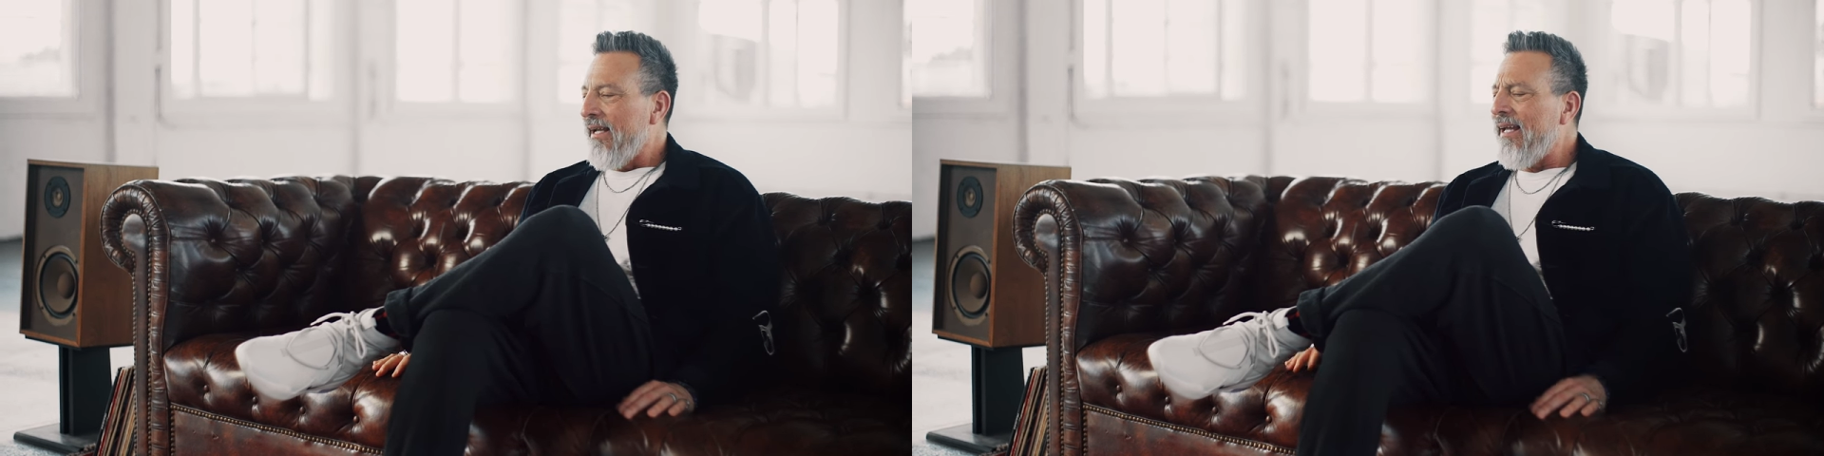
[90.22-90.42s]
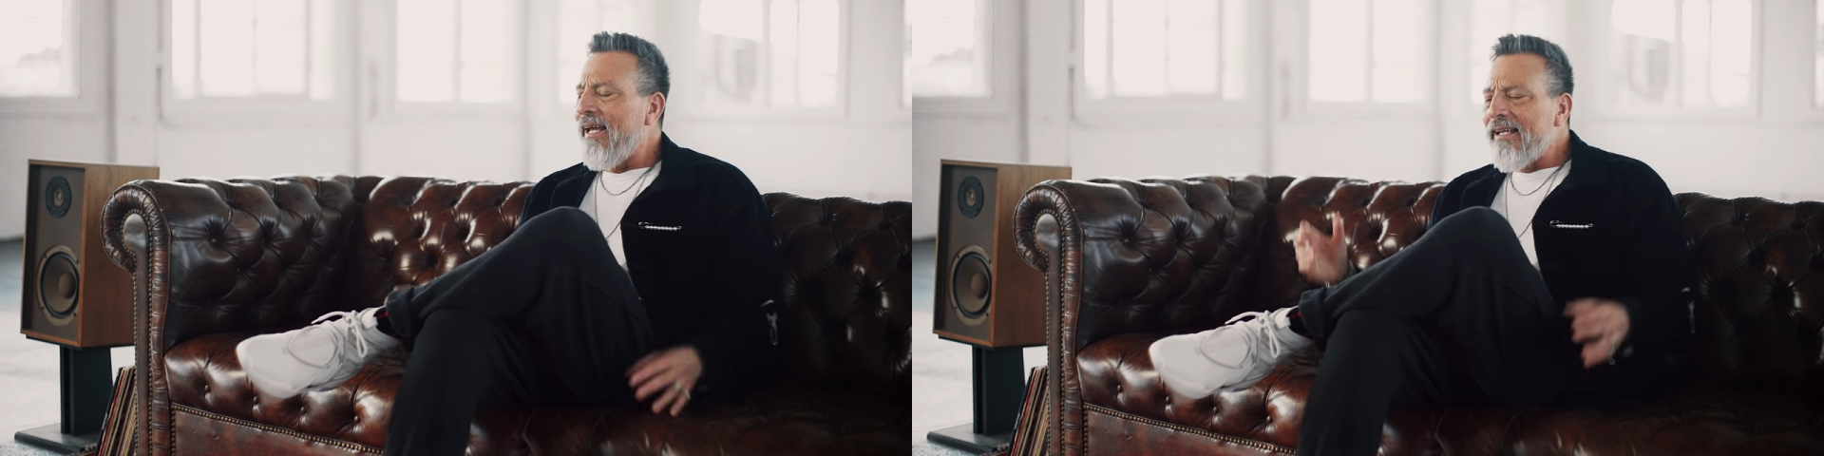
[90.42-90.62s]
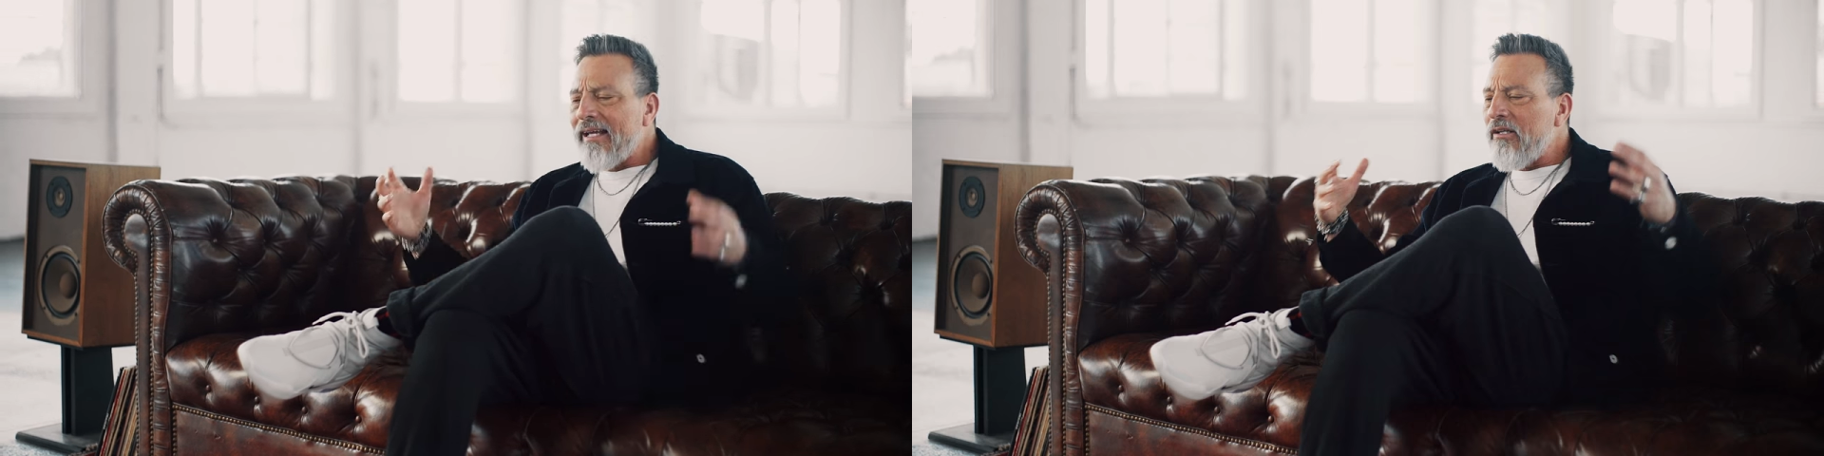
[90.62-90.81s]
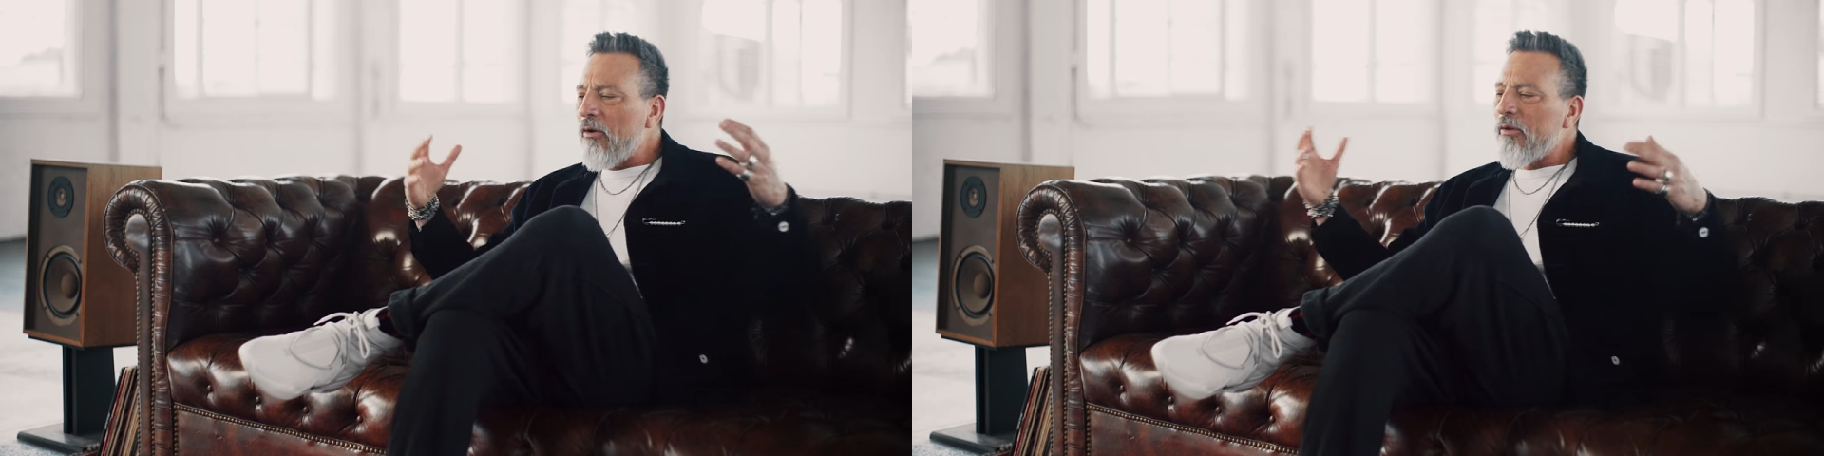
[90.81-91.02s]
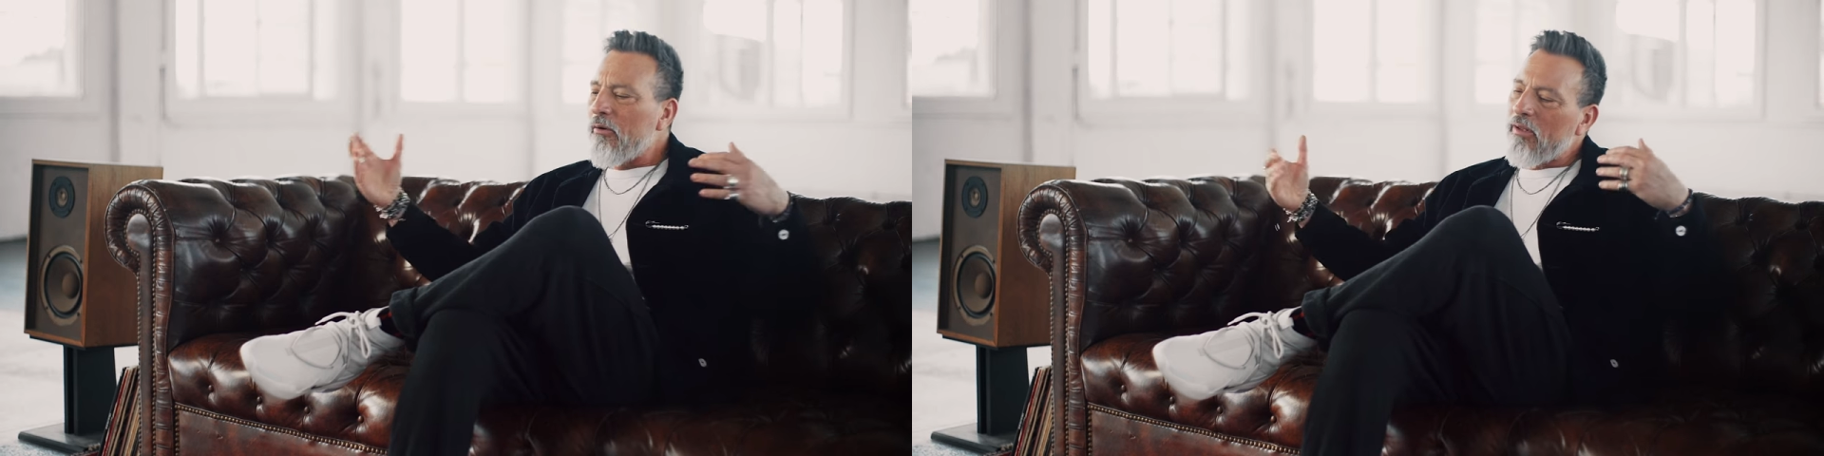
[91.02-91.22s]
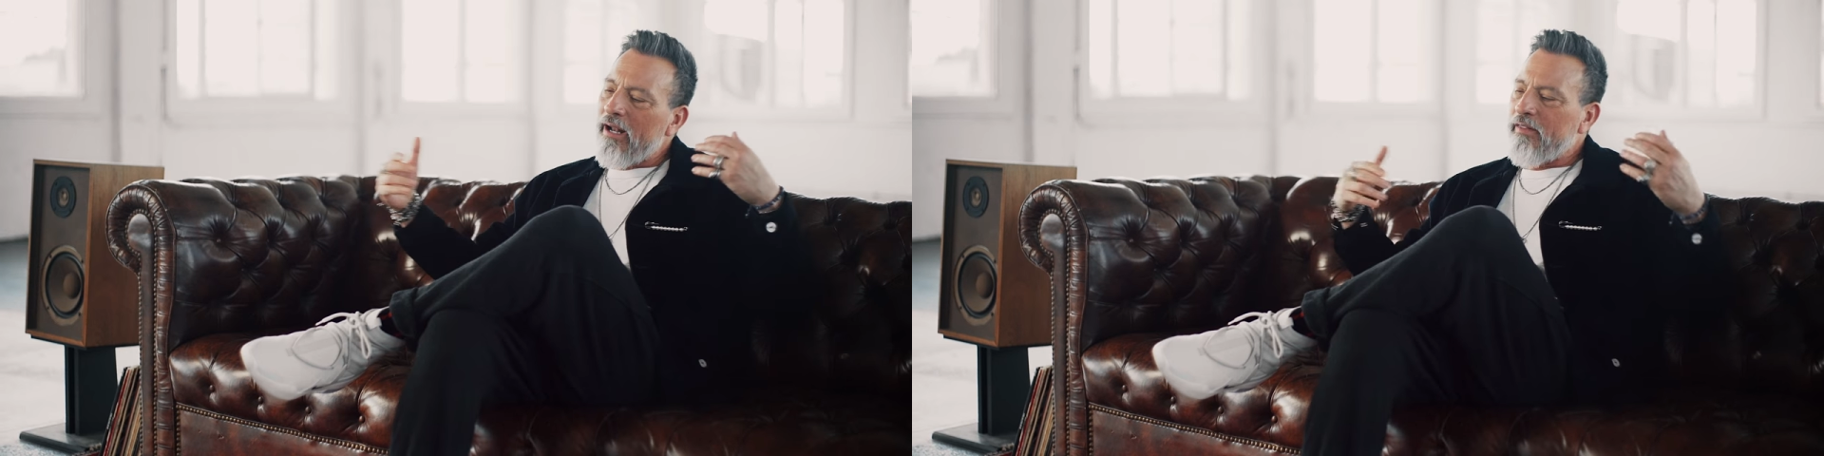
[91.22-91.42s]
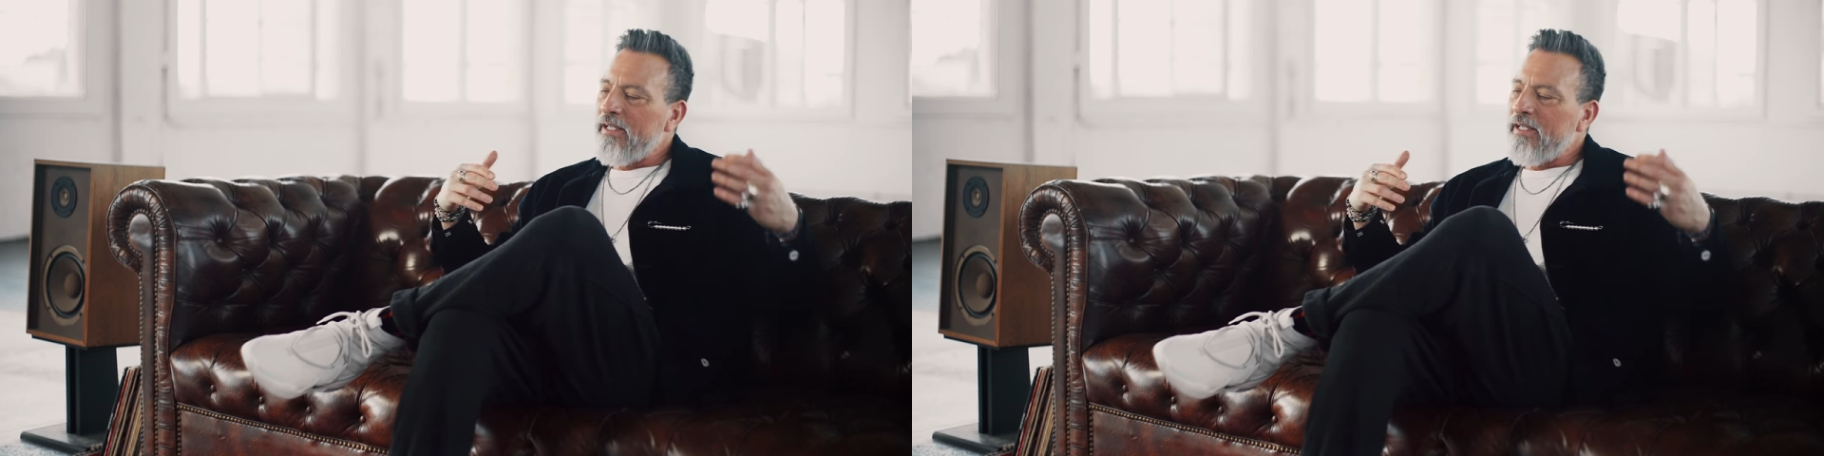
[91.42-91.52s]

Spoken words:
And I know there are a lot of